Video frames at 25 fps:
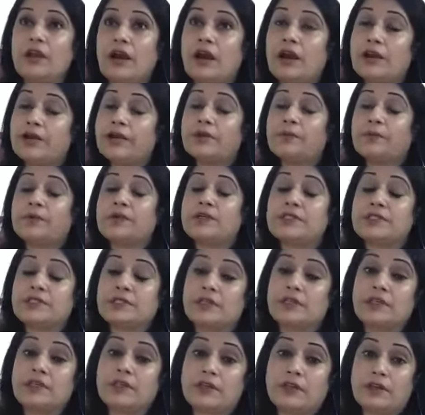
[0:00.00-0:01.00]
one hundred
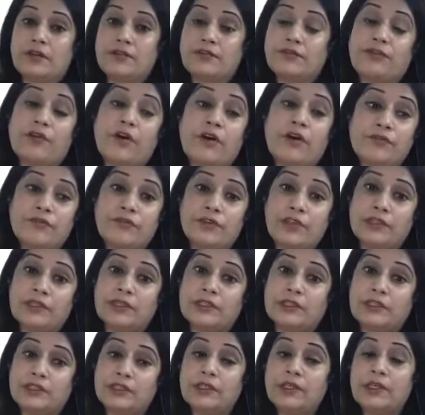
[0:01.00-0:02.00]
percent confirmed with
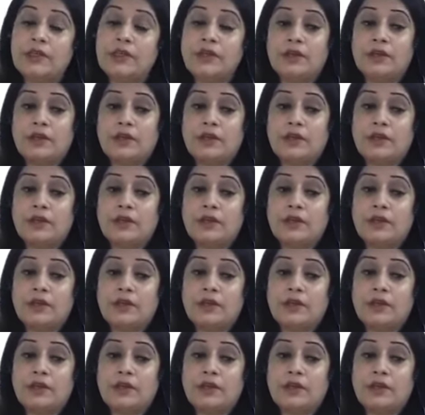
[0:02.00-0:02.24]
the